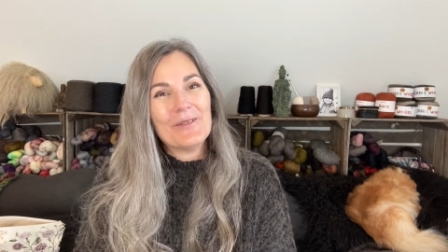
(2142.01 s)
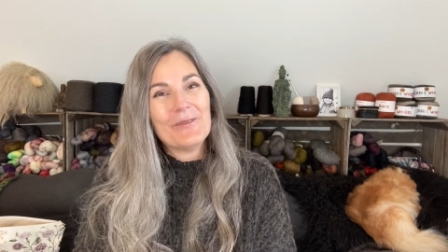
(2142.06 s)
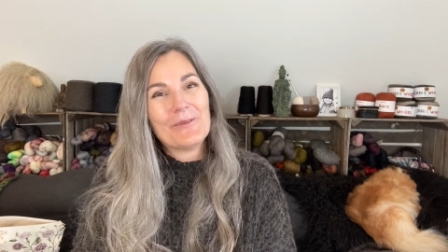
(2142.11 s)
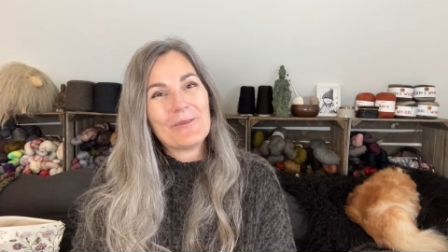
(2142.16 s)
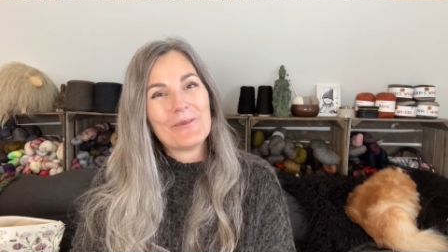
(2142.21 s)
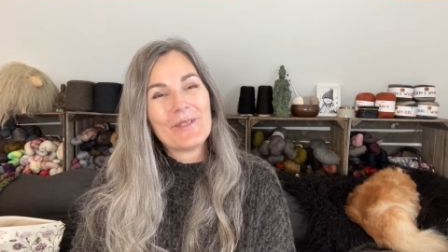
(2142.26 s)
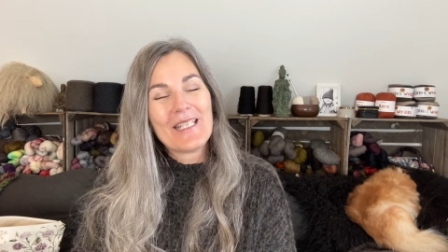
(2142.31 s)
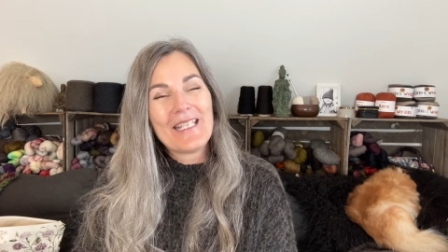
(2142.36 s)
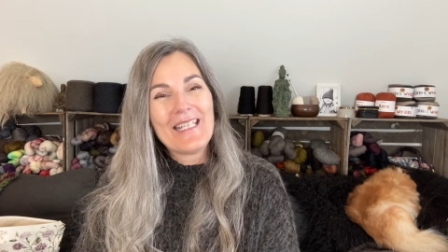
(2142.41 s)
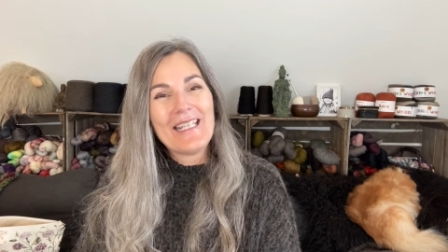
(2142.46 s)

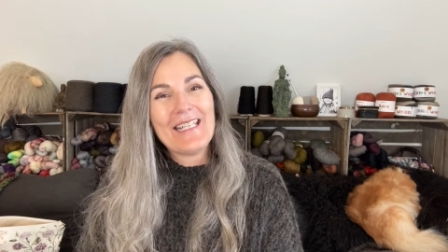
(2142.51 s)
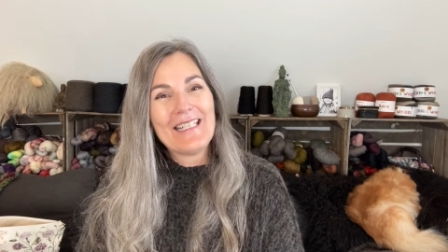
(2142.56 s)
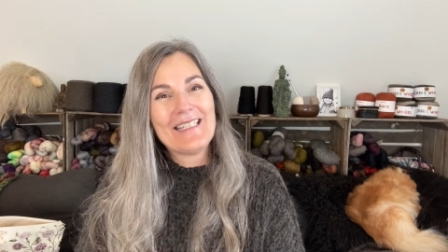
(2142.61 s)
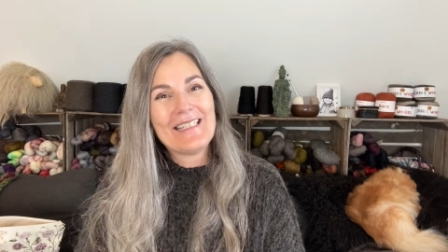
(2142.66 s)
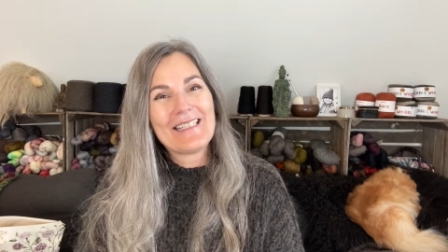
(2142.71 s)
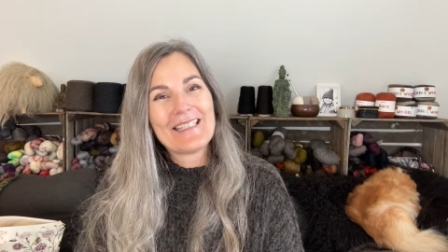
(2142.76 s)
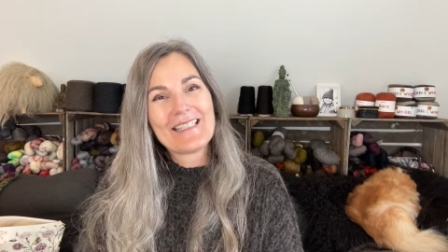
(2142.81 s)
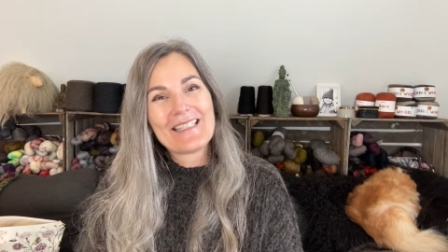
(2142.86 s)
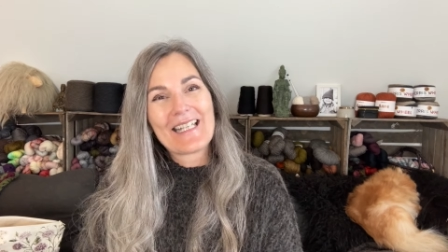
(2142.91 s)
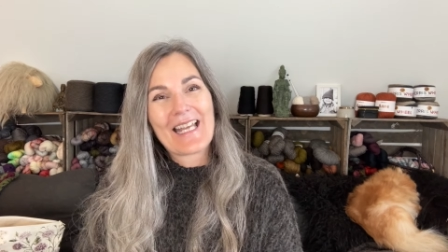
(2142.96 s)
we
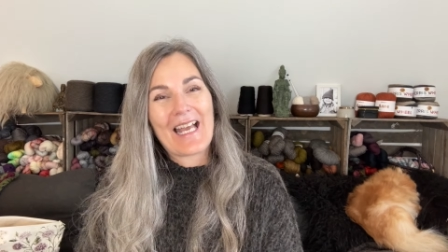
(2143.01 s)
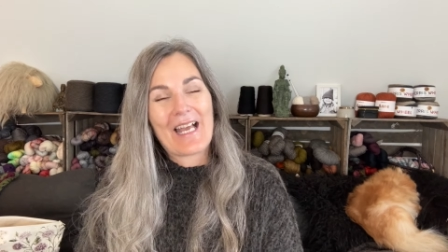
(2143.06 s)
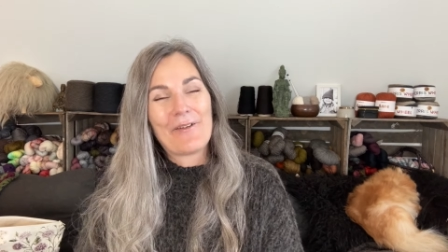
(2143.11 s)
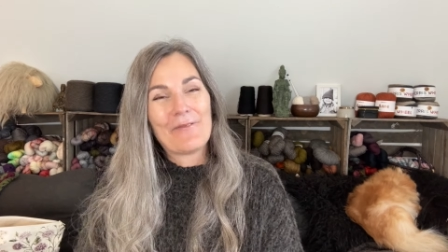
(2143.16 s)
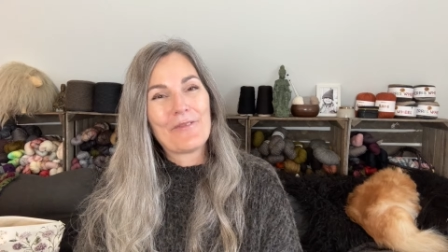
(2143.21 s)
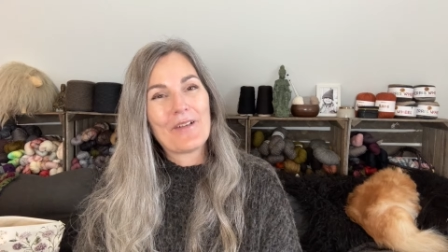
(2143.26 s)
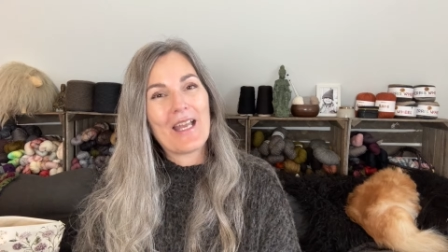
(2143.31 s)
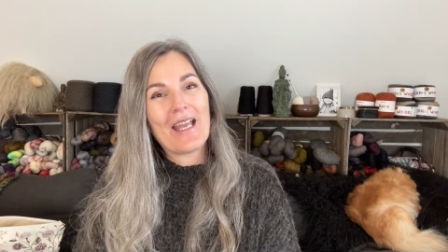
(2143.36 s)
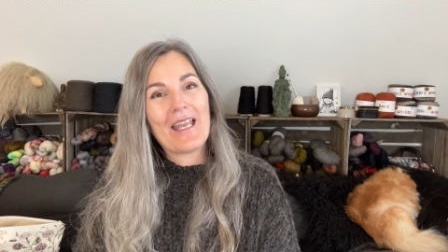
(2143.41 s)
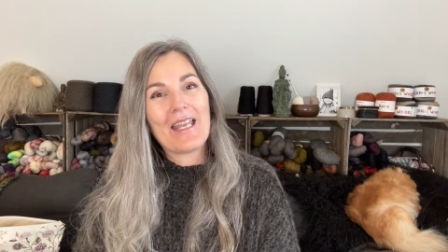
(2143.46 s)
did
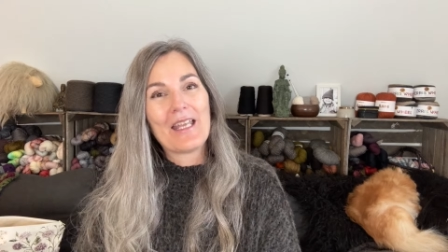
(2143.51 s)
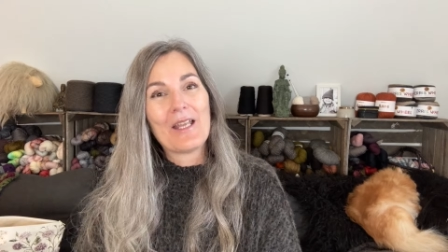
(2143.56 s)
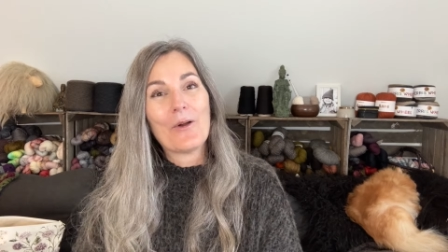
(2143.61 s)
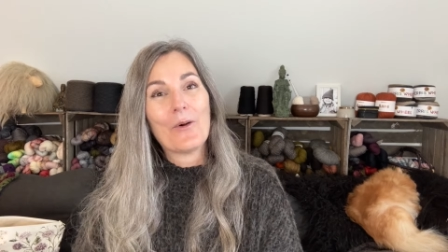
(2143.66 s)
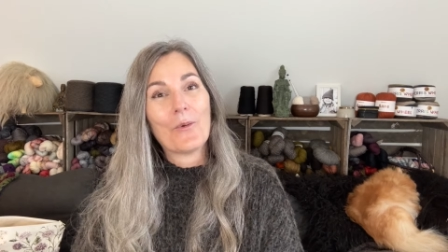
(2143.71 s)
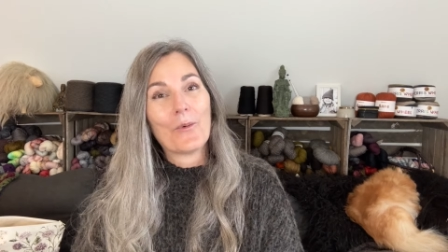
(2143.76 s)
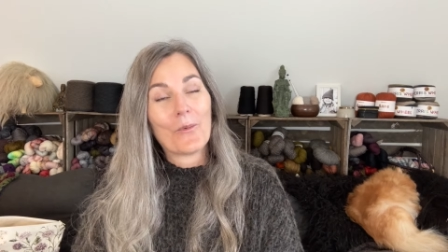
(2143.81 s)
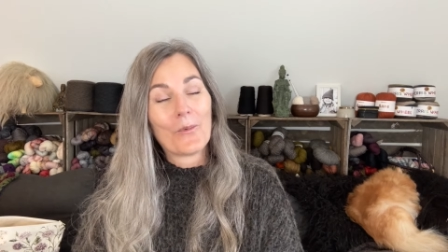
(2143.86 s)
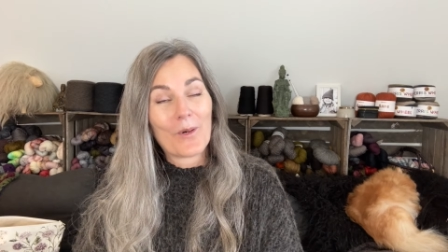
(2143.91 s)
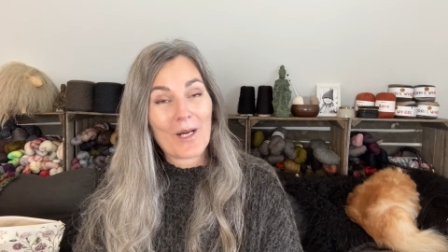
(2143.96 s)
have a
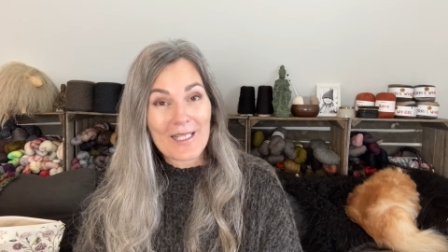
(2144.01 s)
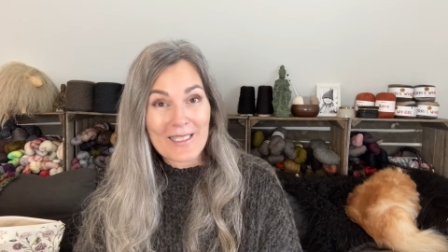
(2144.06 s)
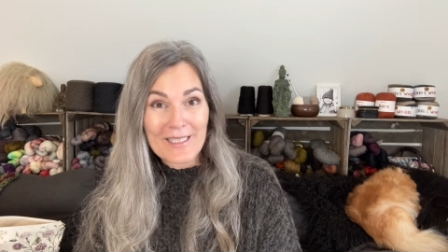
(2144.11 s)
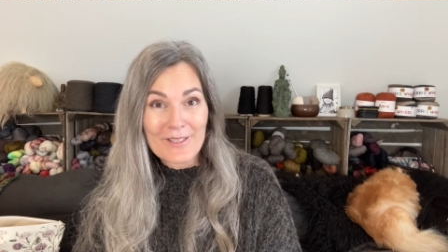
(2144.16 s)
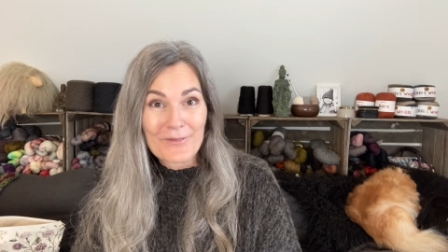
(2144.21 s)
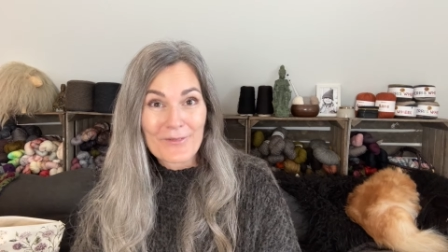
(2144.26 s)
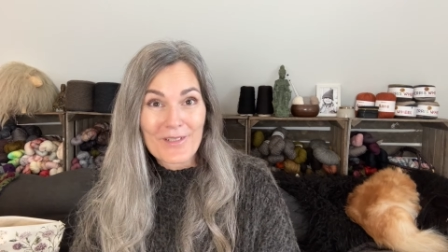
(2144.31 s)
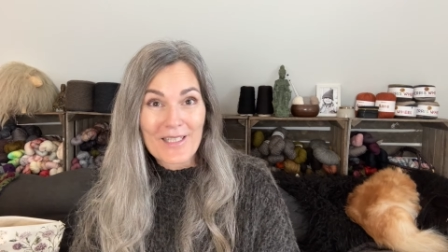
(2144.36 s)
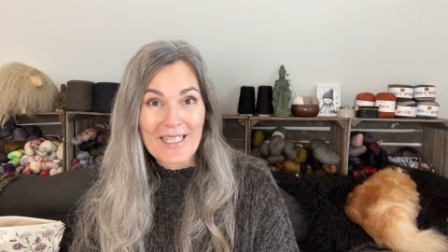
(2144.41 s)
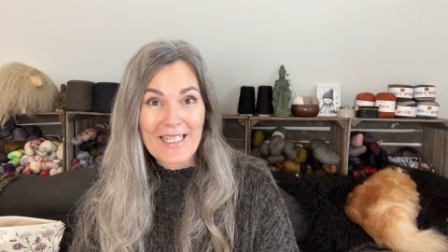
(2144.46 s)

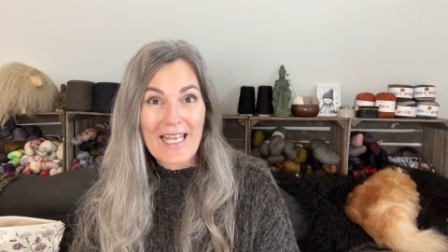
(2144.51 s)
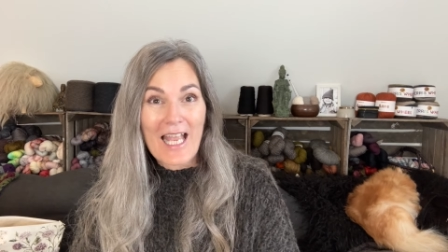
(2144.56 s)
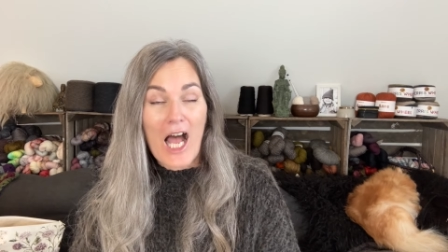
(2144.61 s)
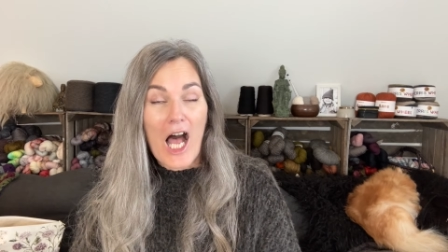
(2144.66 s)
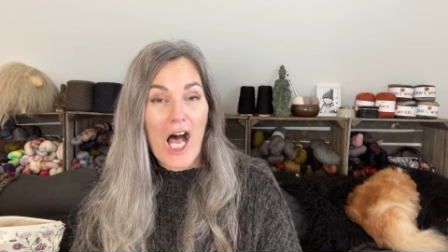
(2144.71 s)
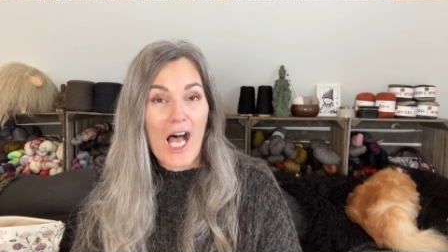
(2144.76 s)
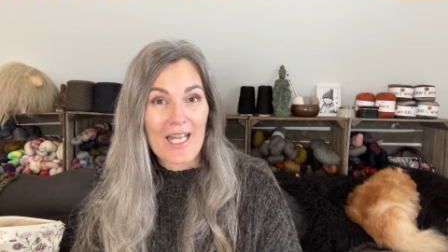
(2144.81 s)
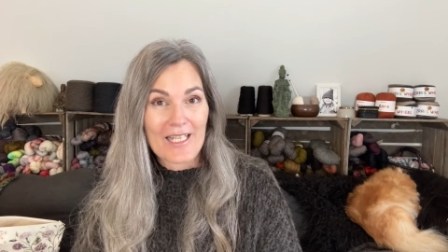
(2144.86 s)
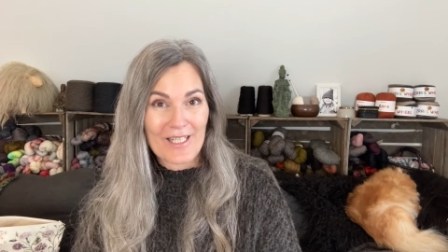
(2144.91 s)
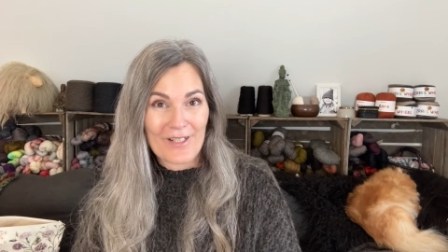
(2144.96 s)
wonderfully
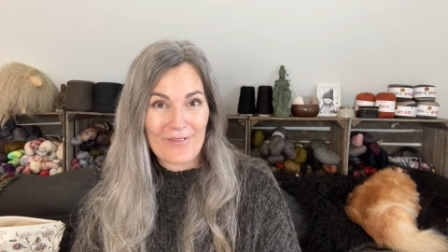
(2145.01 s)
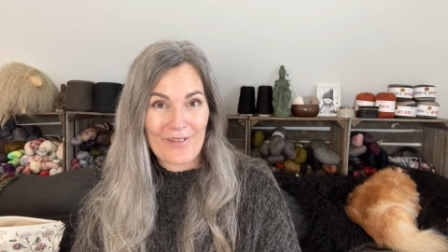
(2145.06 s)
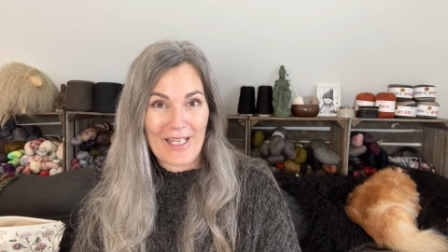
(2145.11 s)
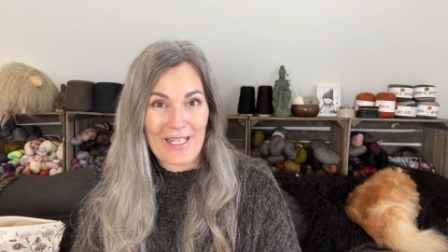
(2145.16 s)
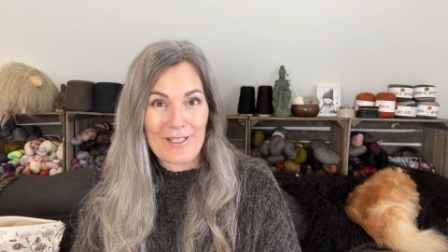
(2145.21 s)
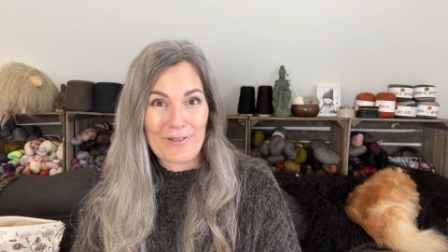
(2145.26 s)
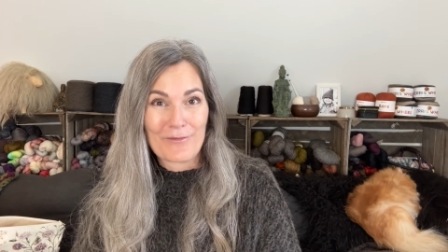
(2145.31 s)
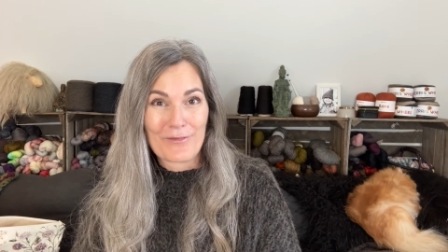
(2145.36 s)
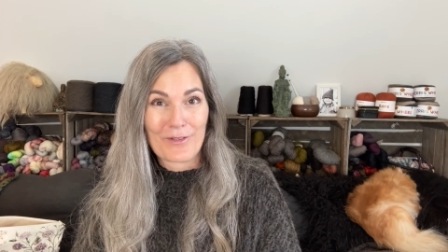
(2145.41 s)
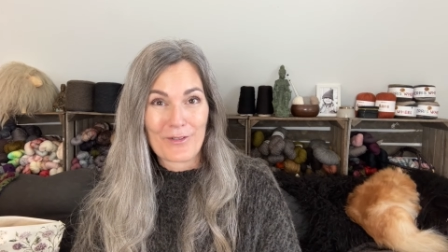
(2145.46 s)

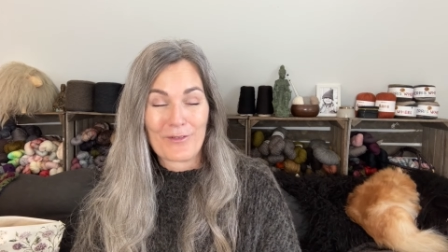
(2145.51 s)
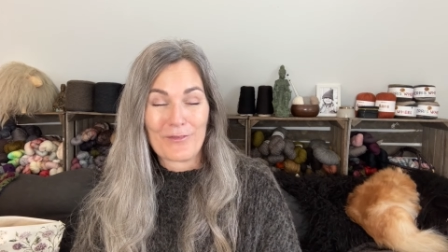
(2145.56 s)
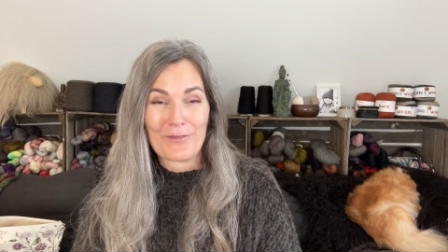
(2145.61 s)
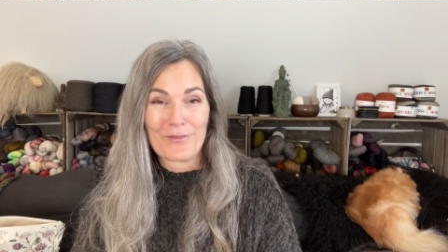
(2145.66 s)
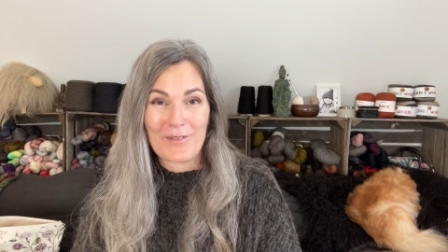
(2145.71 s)
uneventful